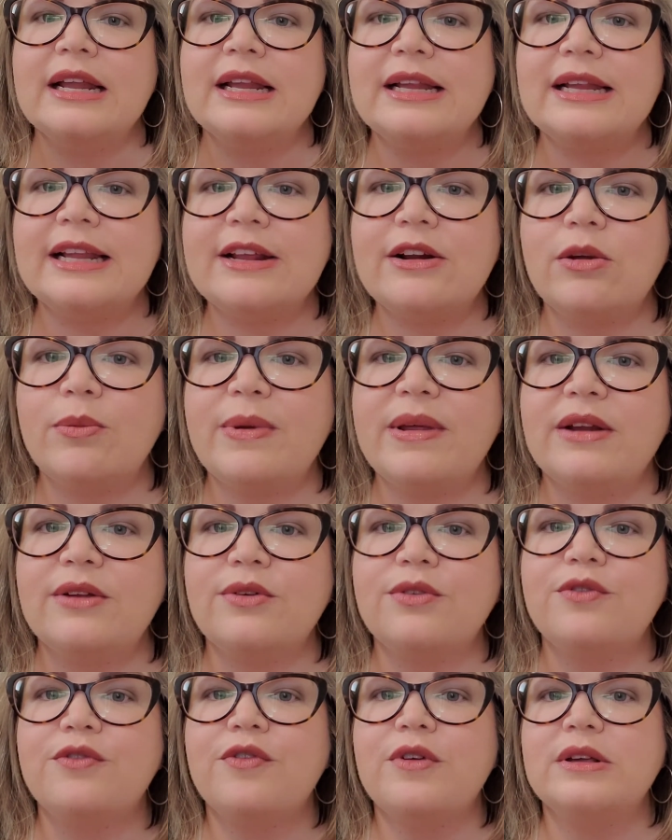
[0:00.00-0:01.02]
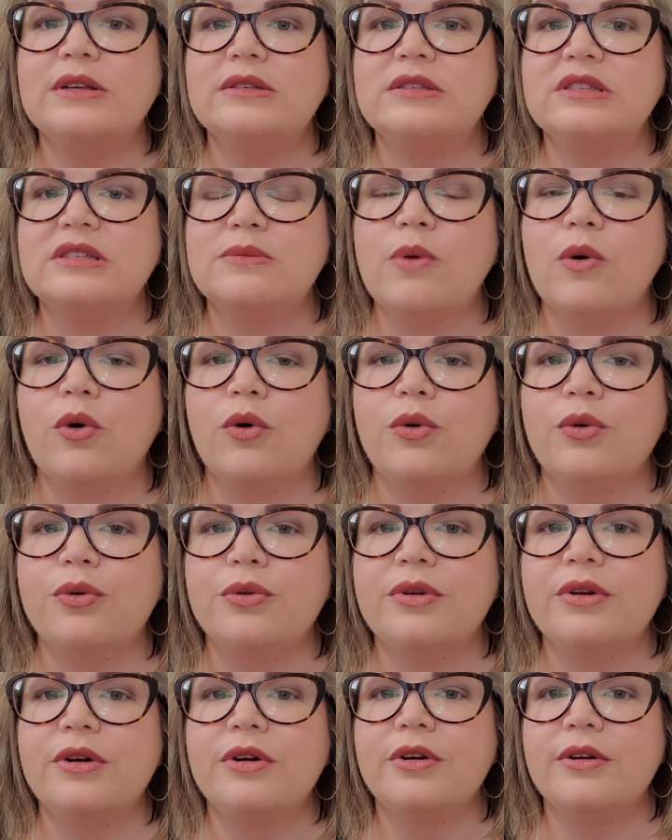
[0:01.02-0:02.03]
little bit of
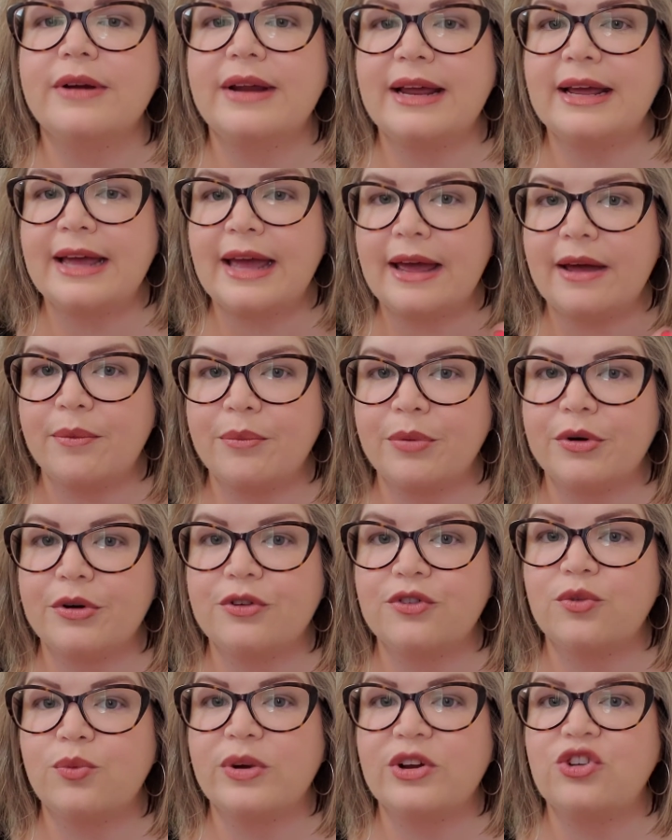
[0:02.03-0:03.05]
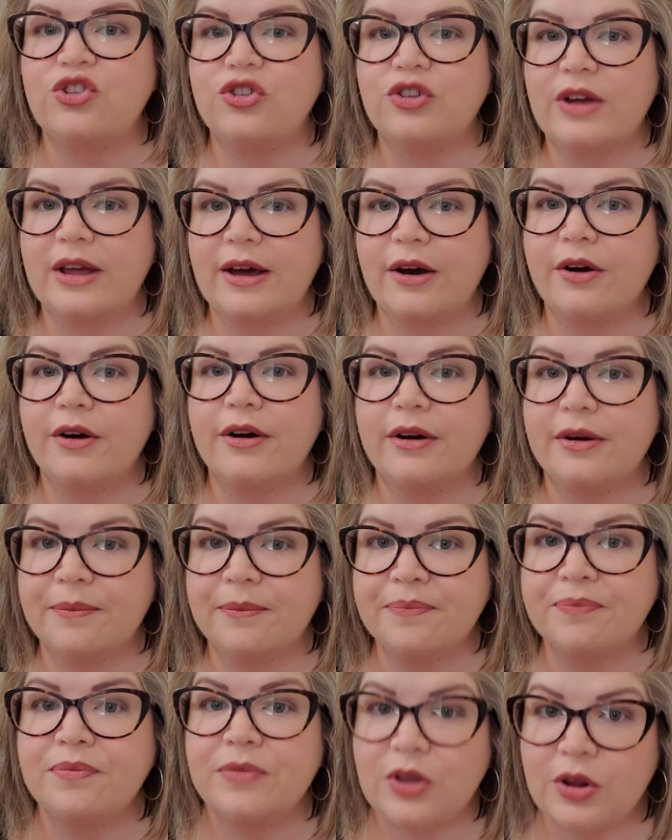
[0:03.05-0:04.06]
smoldering embers which
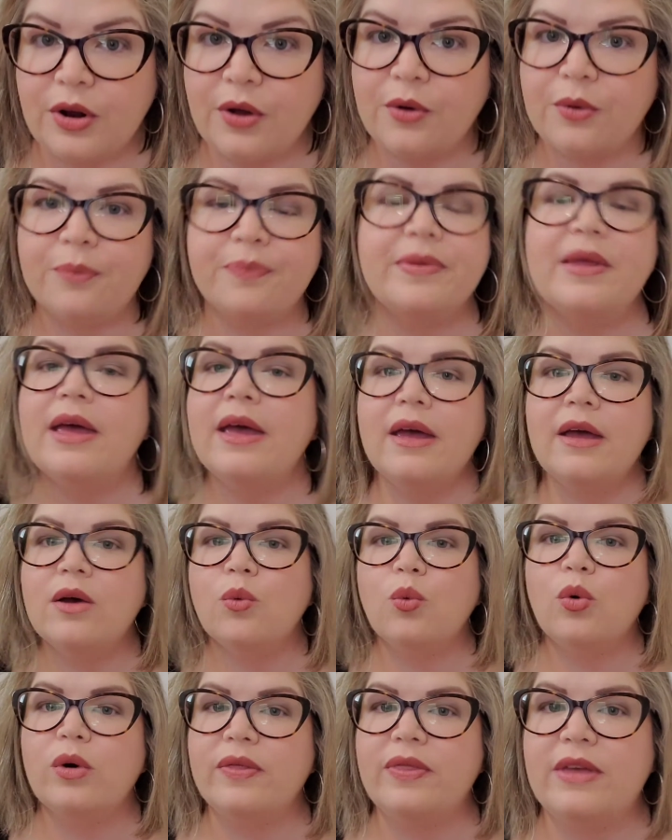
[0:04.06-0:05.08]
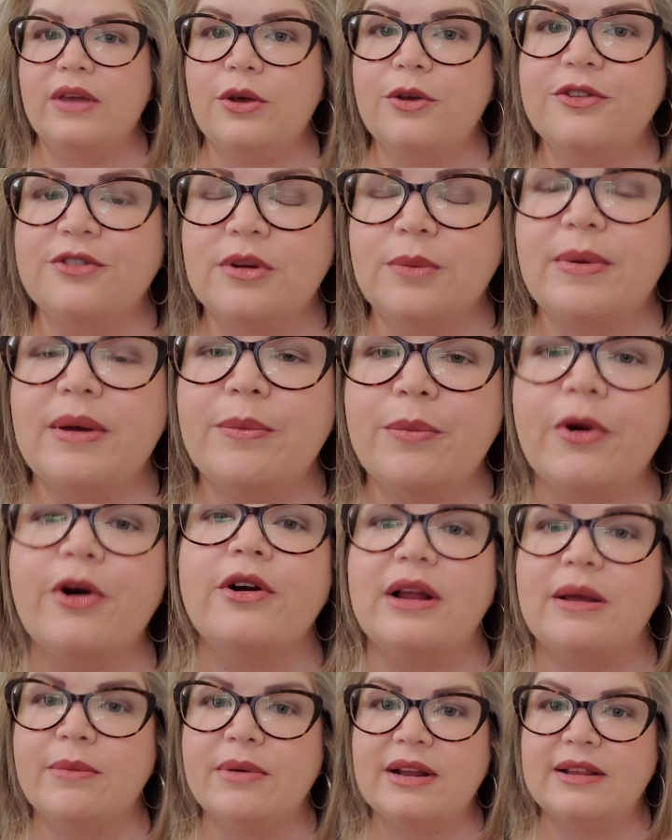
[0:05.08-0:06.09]
are, you know, wood that used to be
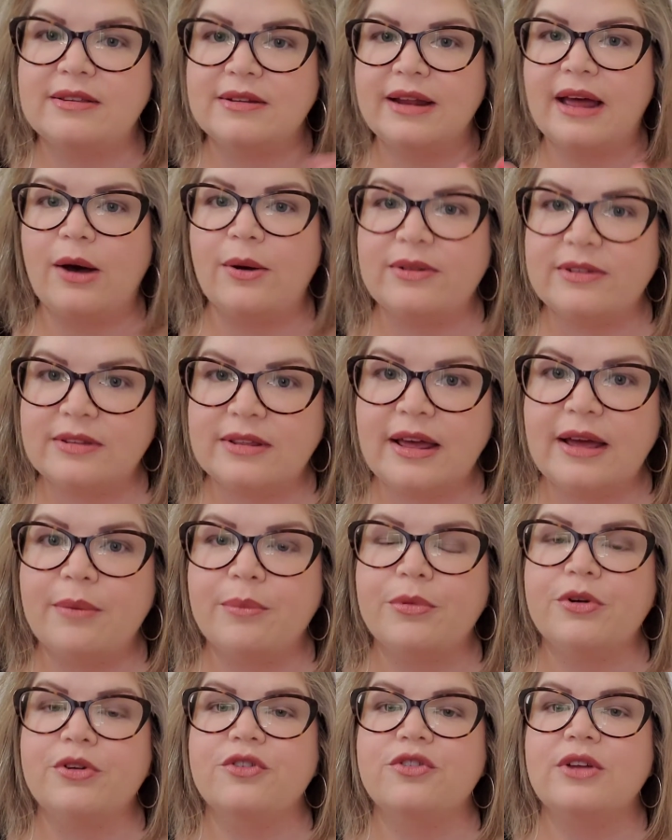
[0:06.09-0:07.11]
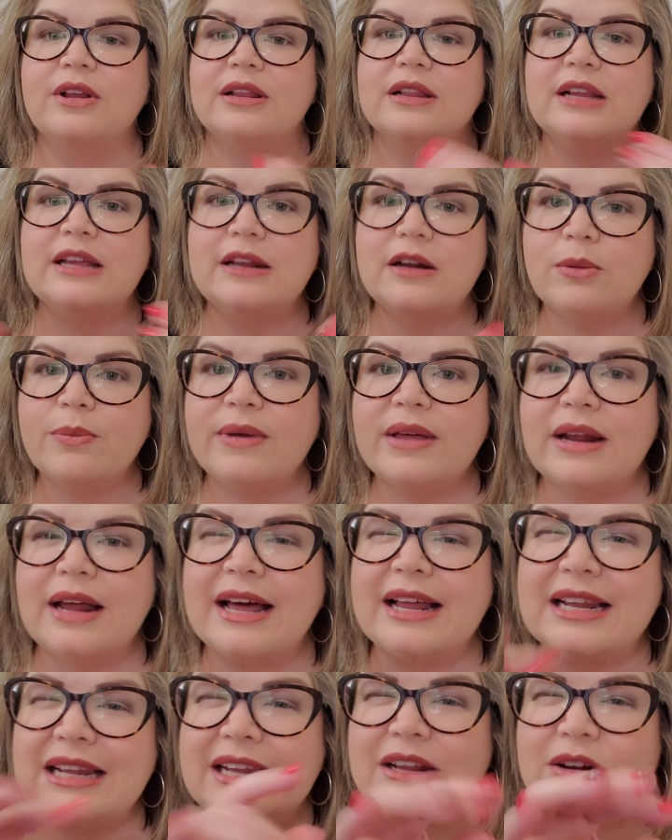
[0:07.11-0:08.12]
burning, but it's now it's the embers. A little bit,
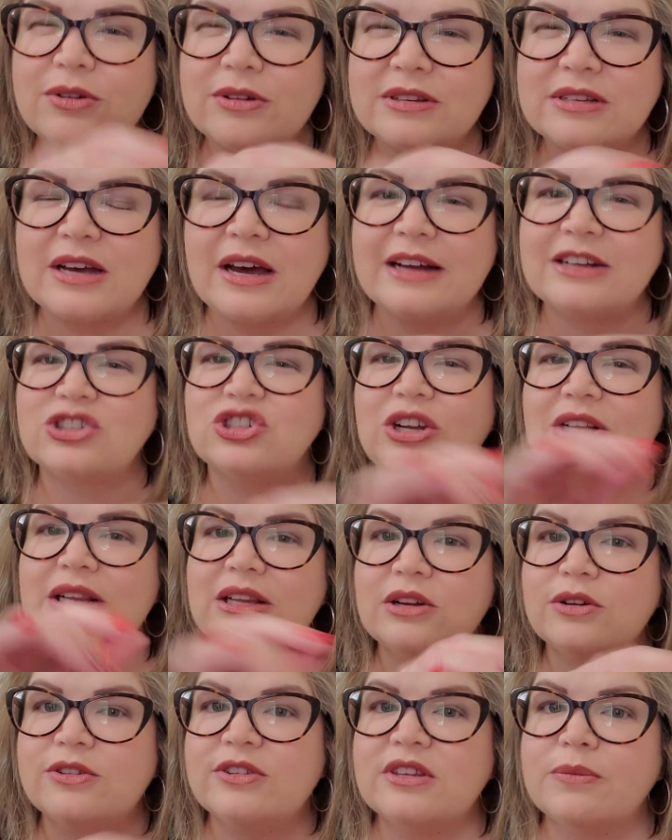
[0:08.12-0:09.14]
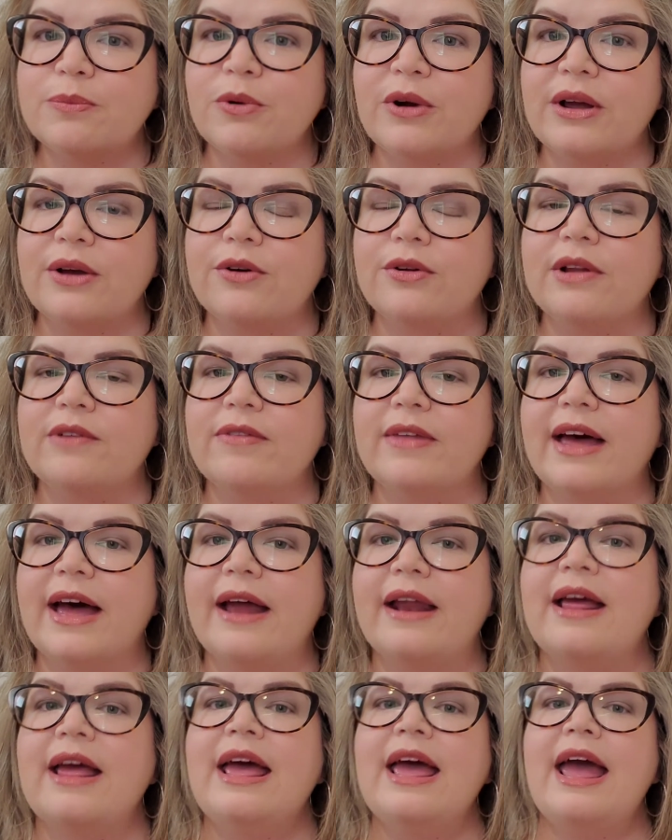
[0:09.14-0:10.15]
a little touch, a little sprinkle of
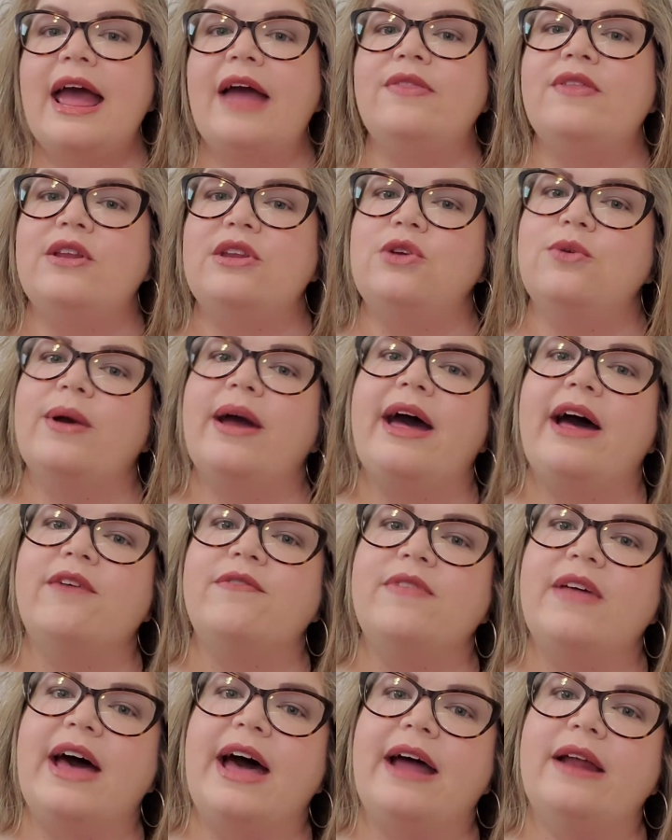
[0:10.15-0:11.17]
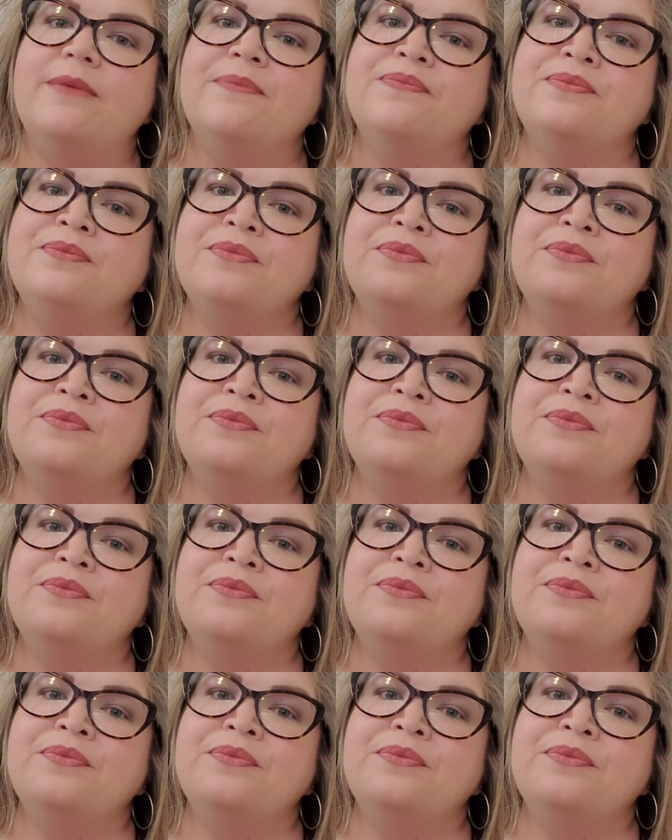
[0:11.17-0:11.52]
that. And then you have that